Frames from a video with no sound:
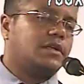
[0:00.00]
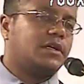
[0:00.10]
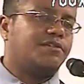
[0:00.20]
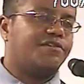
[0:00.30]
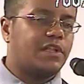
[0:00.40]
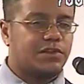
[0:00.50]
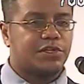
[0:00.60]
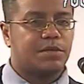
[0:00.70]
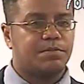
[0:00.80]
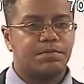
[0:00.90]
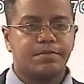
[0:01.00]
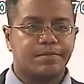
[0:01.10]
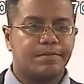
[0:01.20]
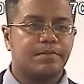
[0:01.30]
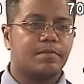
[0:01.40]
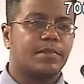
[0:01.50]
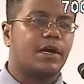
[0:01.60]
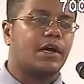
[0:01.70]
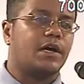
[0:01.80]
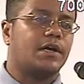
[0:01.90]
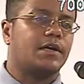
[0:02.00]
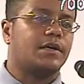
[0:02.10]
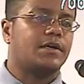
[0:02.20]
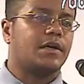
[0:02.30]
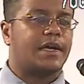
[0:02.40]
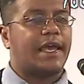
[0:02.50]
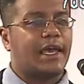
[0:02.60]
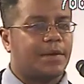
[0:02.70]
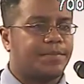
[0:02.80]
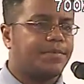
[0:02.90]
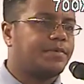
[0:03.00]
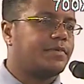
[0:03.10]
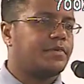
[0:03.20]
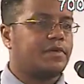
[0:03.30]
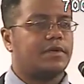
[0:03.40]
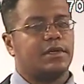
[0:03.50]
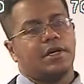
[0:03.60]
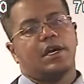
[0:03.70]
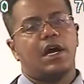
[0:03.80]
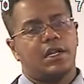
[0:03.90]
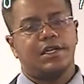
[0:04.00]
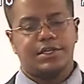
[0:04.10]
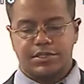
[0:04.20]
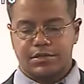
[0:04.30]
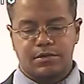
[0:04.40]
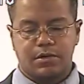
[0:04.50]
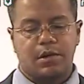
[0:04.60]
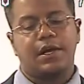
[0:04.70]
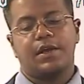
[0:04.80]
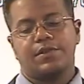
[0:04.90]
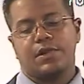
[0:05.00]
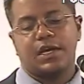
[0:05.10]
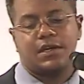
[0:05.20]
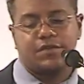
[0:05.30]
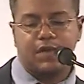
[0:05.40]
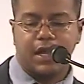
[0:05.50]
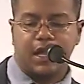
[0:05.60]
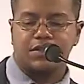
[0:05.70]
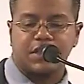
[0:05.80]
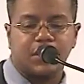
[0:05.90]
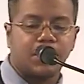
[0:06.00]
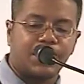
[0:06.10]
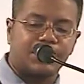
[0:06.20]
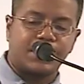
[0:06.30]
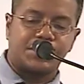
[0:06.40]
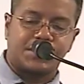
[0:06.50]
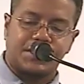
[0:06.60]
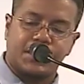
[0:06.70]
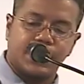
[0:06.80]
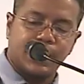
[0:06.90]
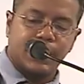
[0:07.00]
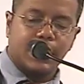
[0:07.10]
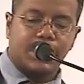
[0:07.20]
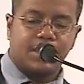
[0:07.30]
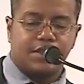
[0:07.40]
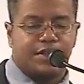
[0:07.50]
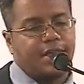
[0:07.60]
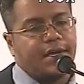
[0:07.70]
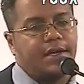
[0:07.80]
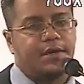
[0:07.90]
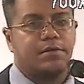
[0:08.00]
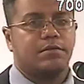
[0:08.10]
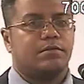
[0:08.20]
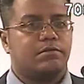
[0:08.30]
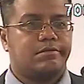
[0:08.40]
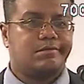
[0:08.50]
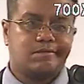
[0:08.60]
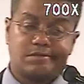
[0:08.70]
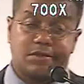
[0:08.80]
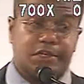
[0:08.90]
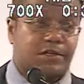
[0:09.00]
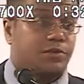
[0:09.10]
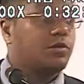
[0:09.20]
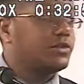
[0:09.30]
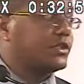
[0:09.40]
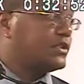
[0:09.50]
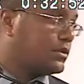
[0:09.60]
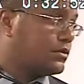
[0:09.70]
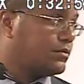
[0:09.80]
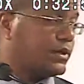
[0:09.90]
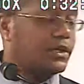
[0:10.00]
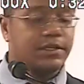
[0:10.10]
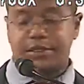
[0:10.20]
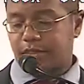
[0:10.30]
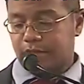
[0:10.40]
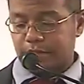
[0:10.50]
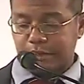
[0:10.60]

a fellowship, uh, a camp, a college, or any other kind of outside organization that controls us because